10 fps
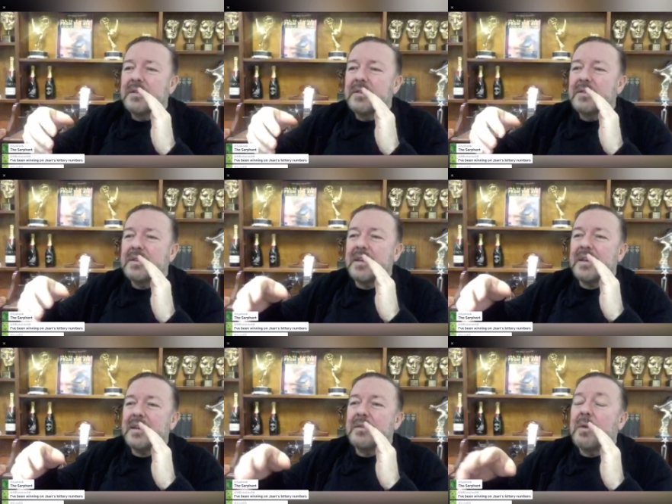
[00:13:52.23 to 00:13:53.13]
Yeah.
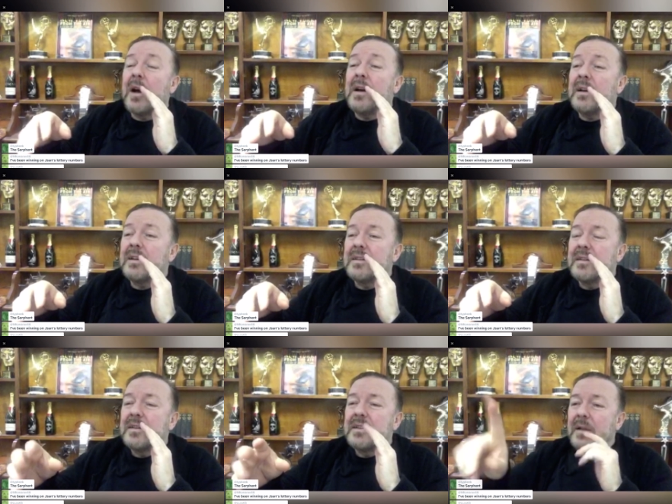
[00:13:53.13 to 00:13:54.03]
What?
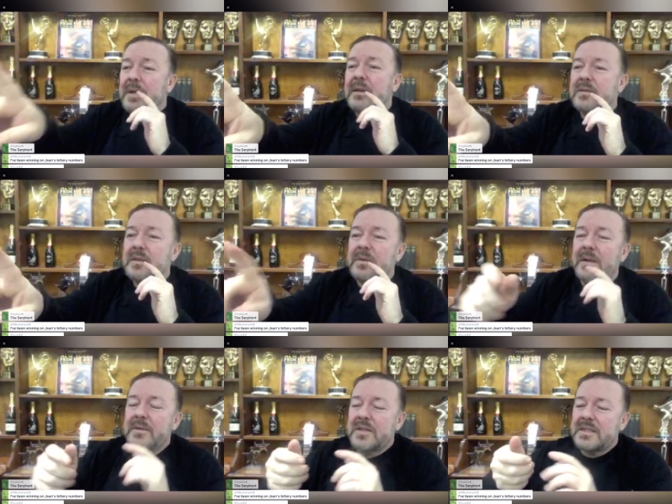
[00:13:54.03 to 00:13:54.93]
Let me
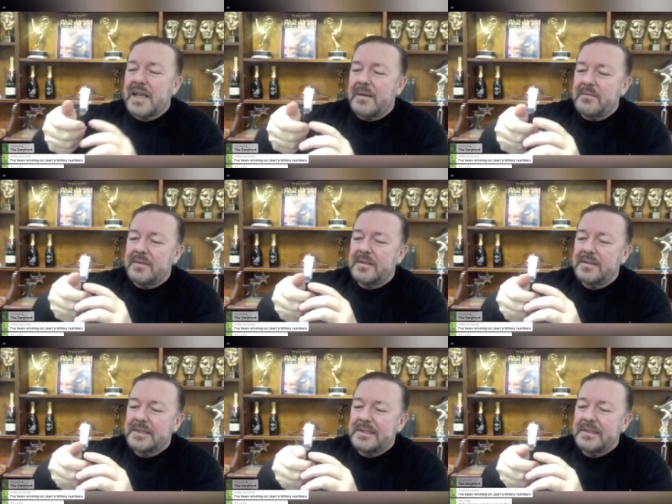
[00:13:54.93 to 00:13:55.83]
just take.
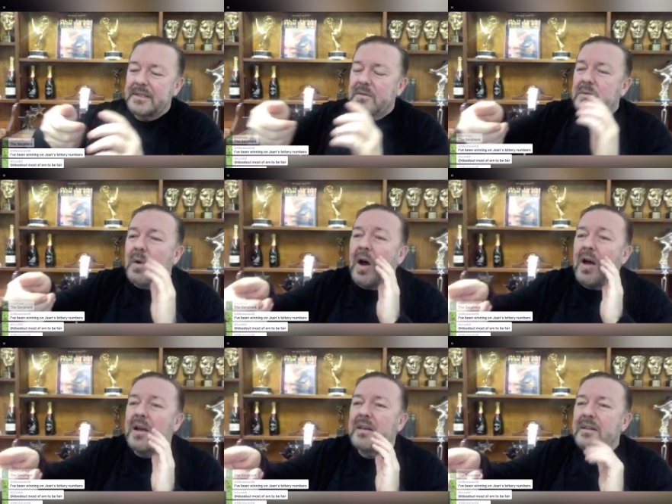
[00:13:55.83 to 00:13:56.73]

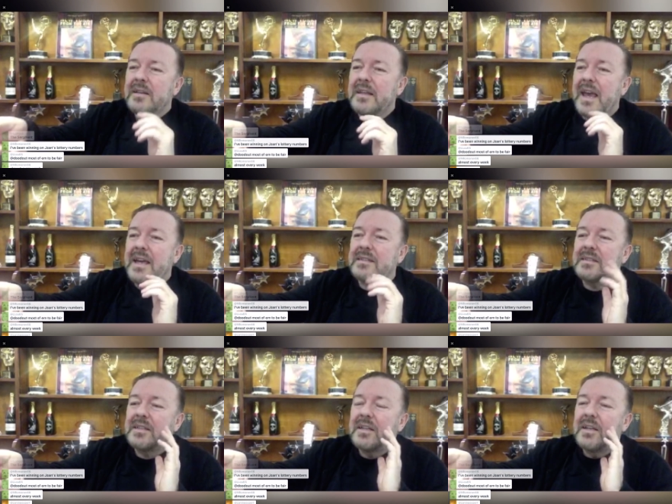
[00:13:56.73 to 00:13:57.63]
What? Yes.
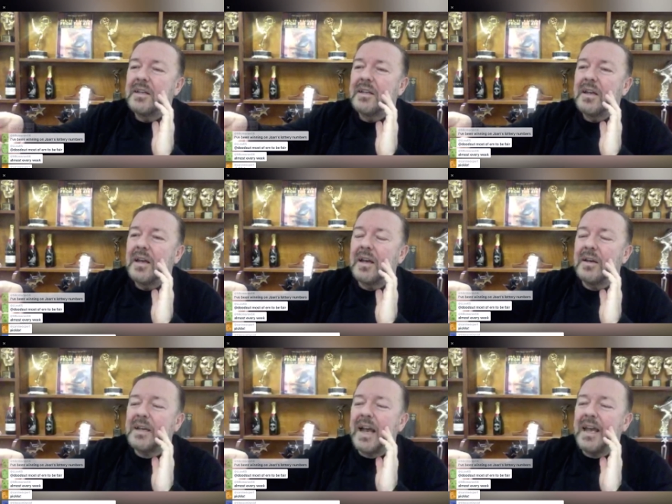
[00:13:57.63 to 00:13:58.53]

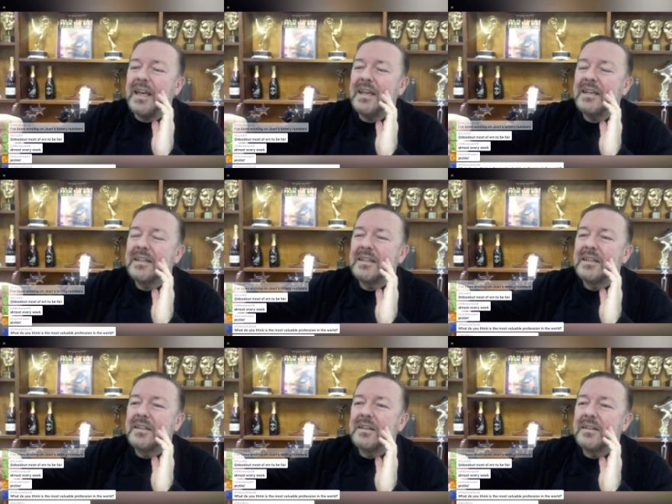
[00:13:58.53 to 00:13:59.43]
Okay.
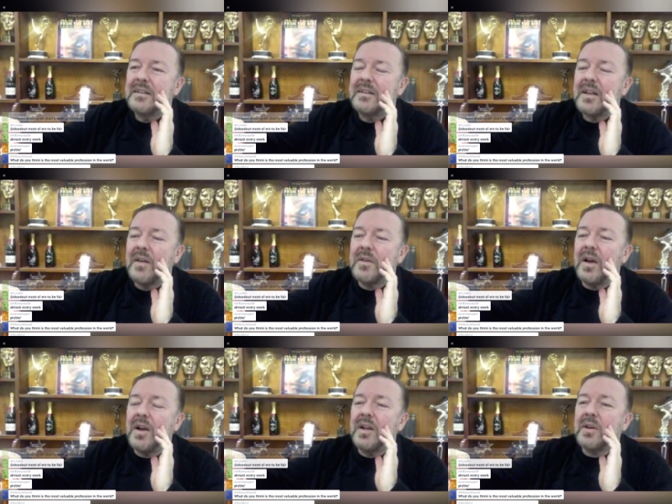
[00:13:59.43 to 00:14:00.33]

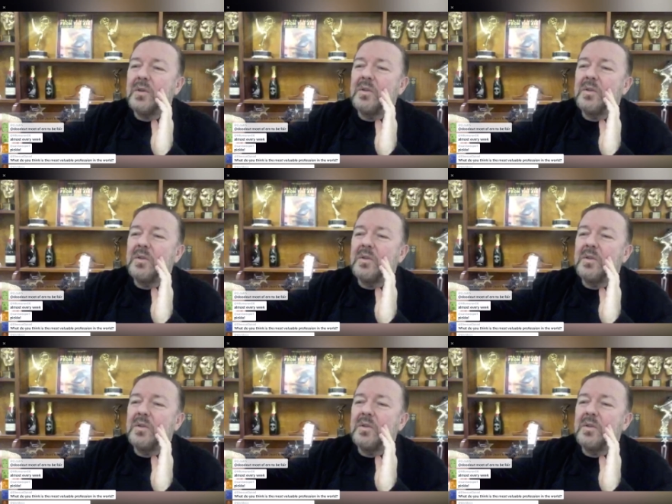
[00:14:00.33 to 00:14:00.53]
I'm going to call the